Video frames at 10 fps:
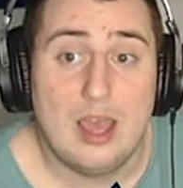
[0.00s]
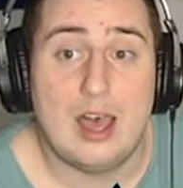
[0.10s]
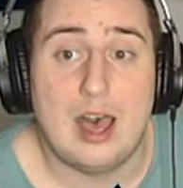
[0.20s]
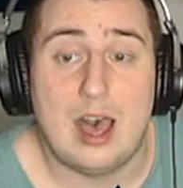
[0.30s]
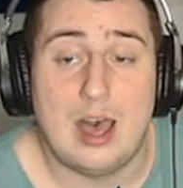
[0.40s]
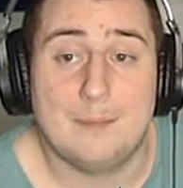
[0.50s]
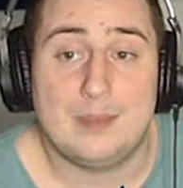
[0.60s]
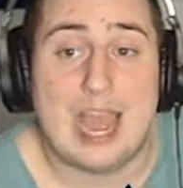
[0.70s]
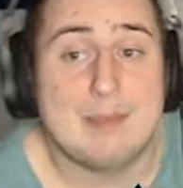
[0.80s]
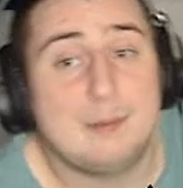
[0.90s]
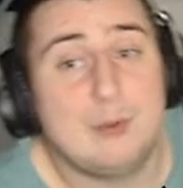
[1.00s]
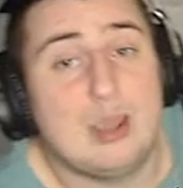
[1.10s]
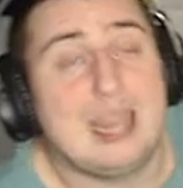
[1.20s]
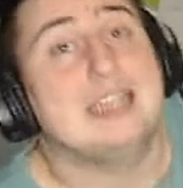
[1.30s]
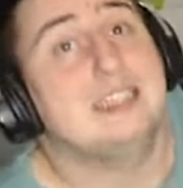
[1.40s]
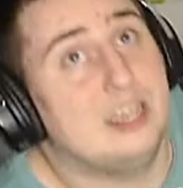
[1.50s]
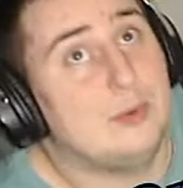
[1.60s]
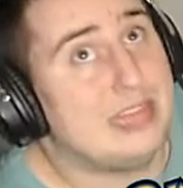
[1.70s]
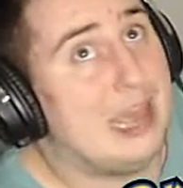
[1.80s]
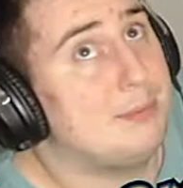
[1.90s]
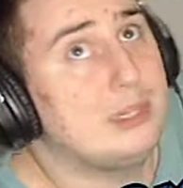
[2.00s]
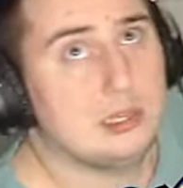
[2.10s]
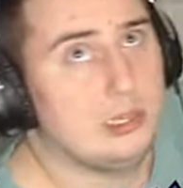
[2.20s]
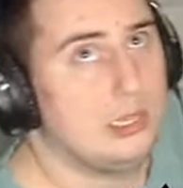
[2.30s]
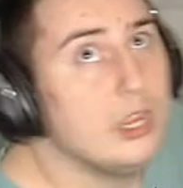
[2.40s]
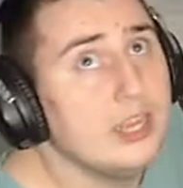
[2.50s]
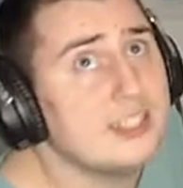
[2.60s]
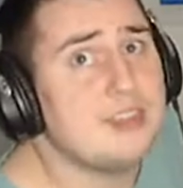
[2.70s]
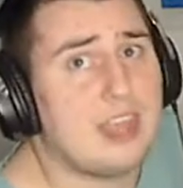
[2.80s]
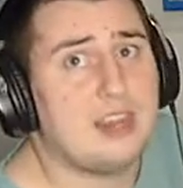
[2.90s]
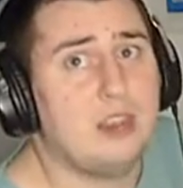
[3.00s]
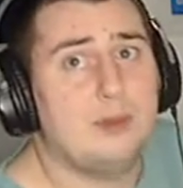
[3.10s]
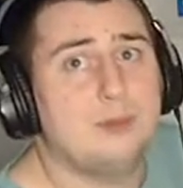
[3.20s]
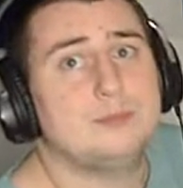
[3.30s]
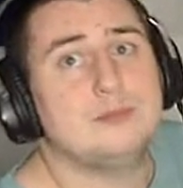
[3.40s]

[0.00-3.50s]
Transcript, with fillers: Um, Kaiba Boy, deal with that, please, and thank you.